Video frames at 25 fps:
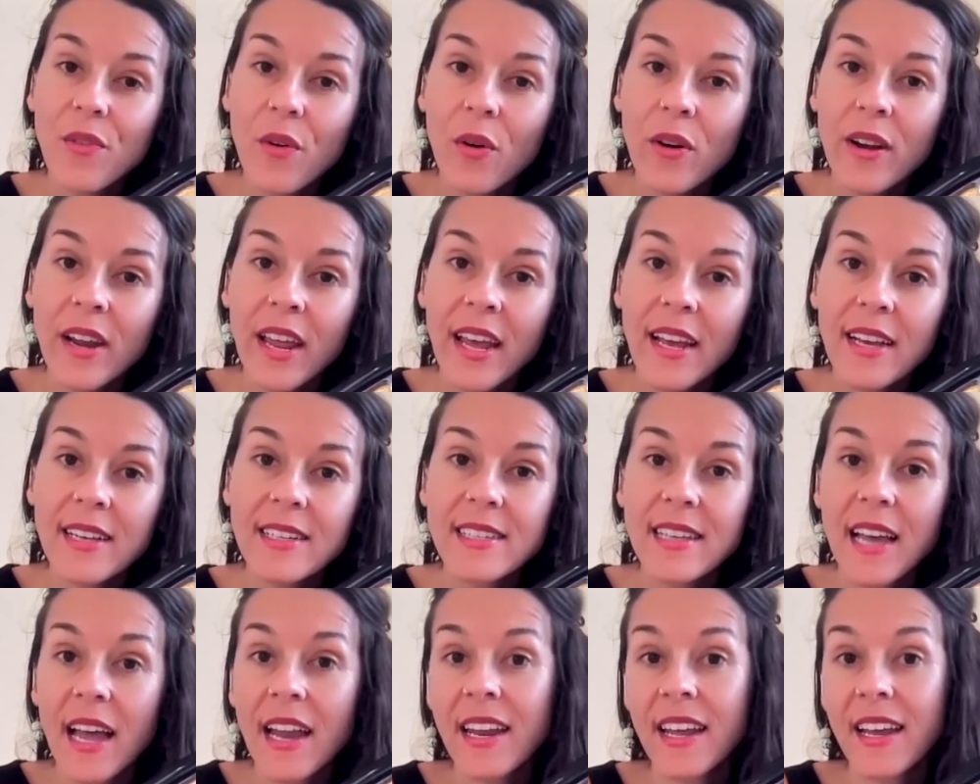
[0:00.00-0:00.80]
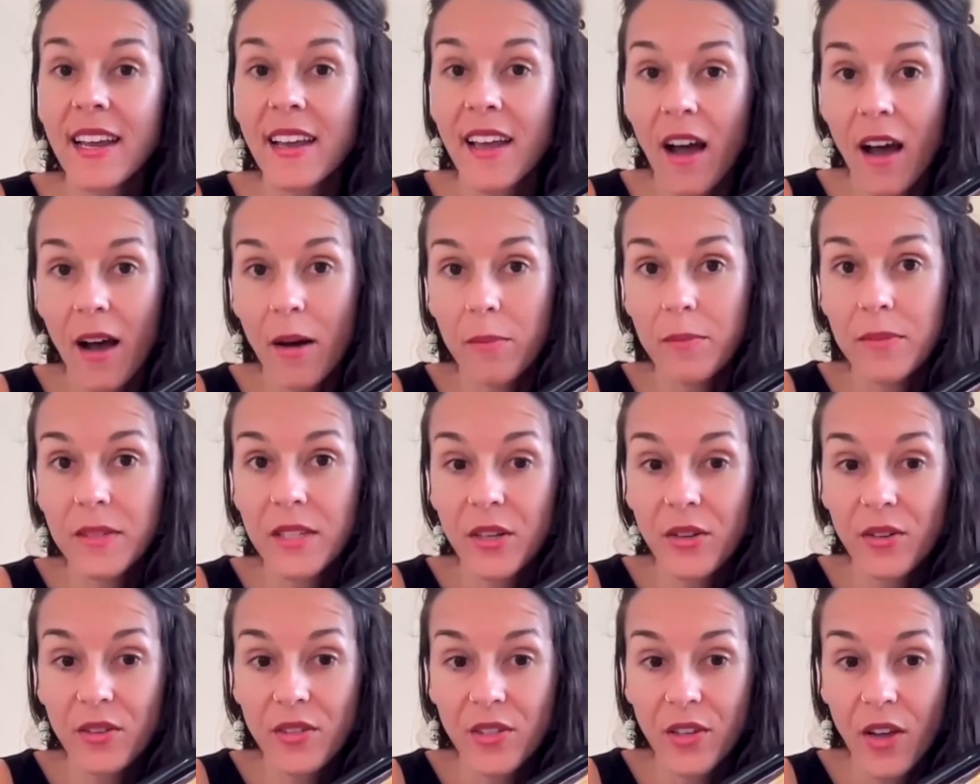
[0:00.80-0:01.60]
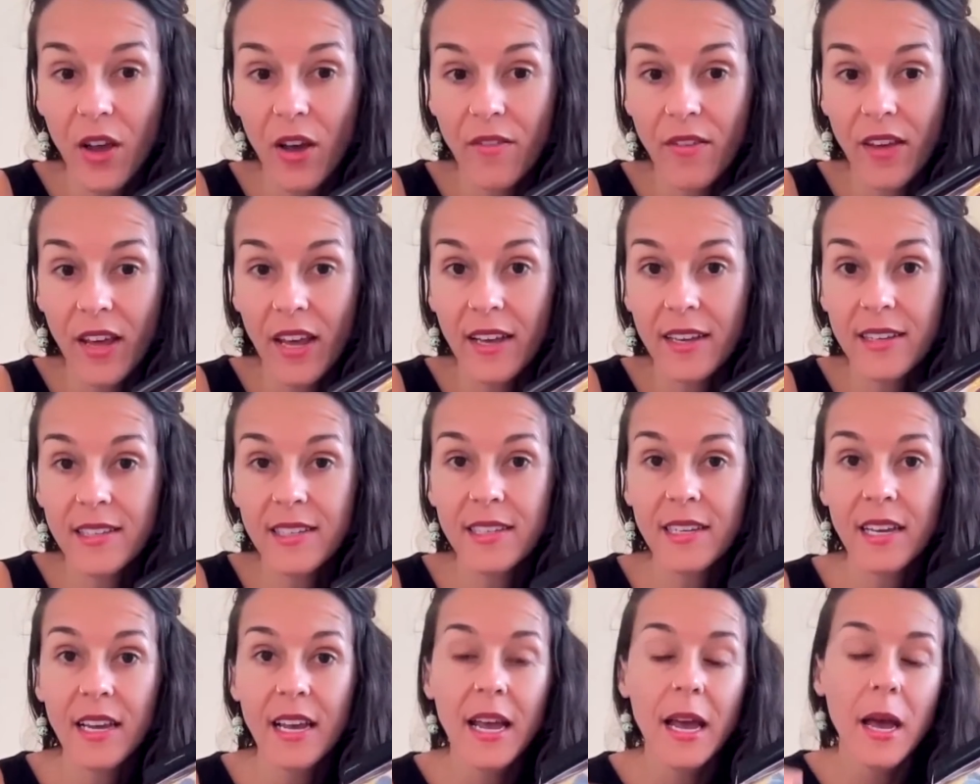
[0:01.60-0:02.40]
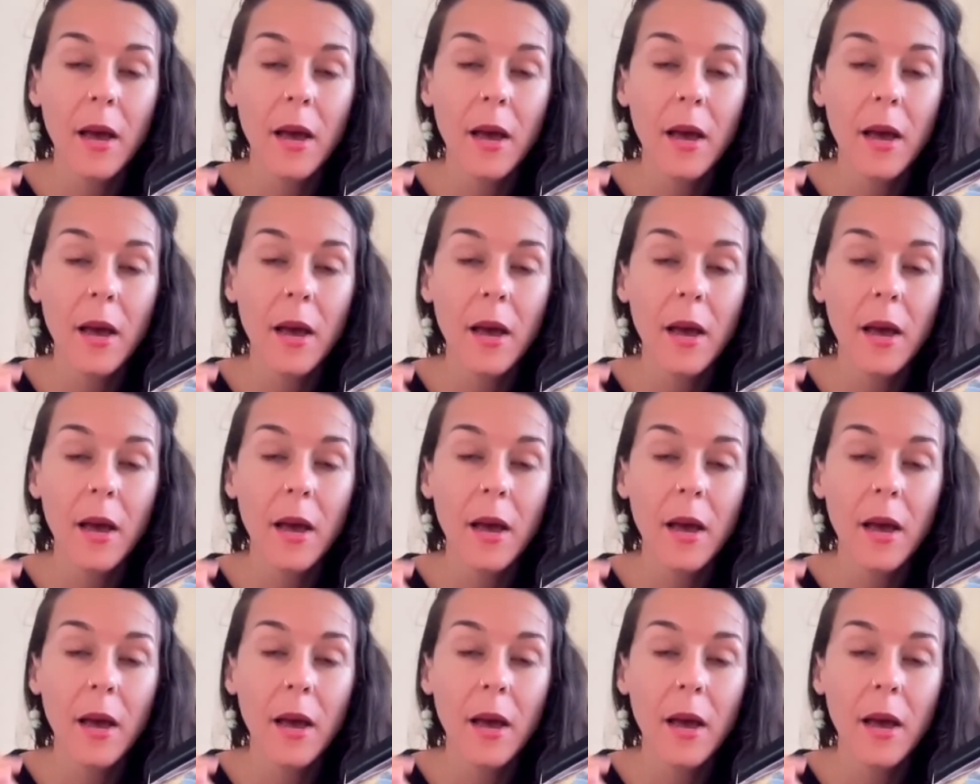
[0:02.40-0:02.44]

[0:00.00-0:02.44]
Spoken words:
fornix and it cups your cervix.